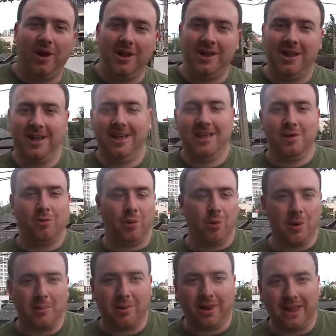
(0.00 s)
one, when
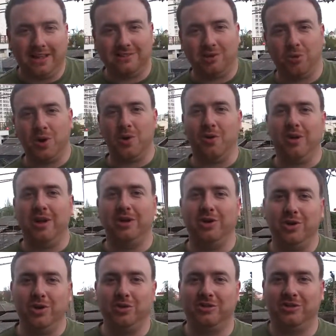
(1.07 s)
we were in Malaysia, we were
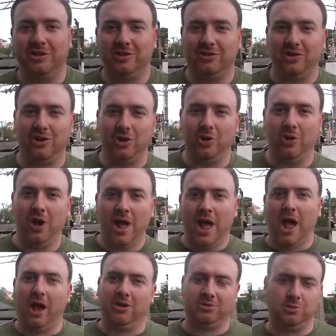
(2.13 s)
introduced into,
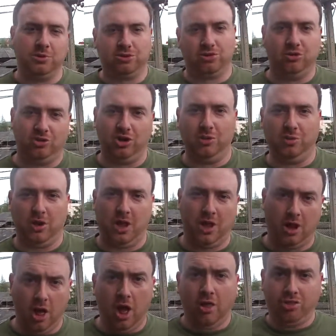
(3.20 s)
as Mr. Jim
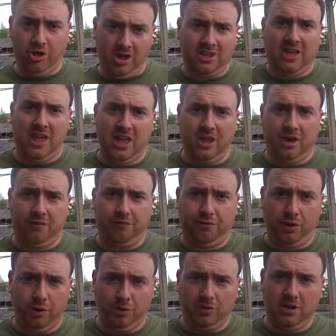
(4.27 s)
Kid, the king of
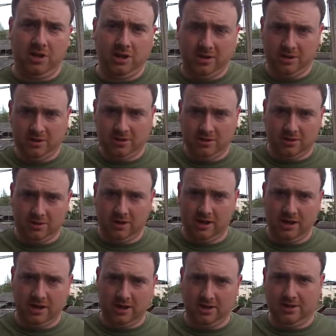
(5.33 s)
fruit.
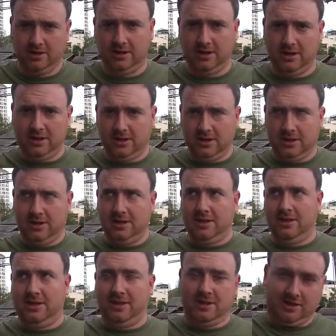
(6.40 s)
Cut in,
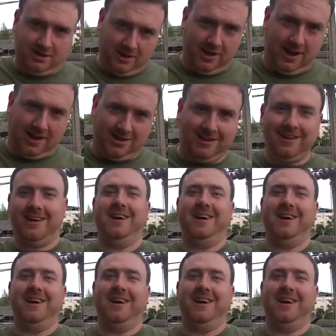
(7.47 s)
cut out.